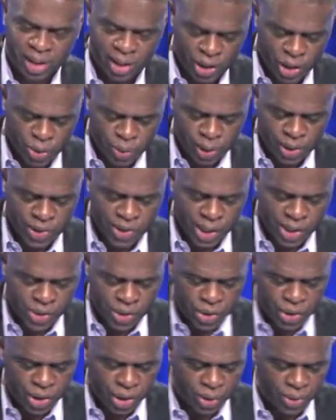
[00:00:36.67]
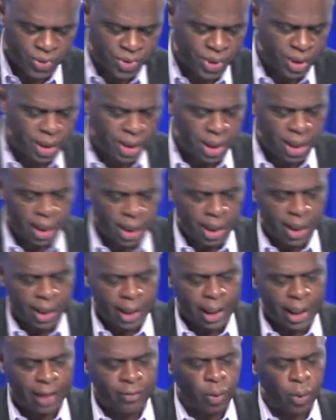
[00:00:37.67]
Here's what it says in your notes
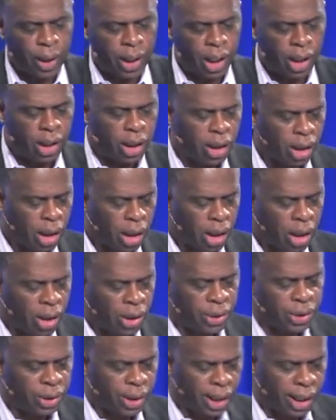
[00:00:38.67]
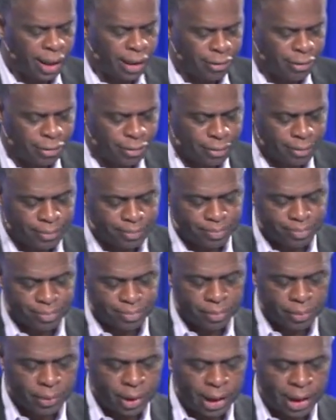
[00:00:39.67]
Give away all your life.
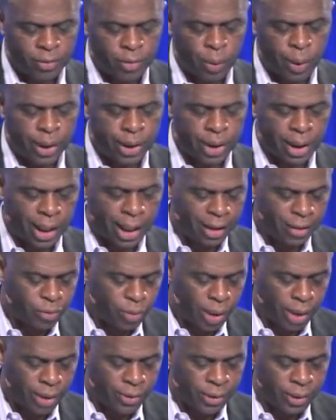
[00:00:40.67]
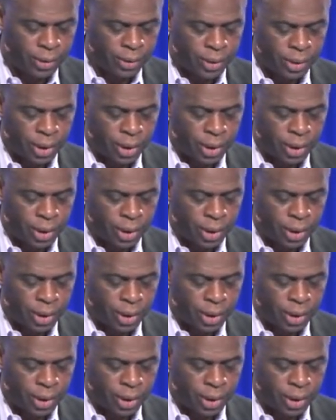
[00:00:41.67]
Give away your life, rather.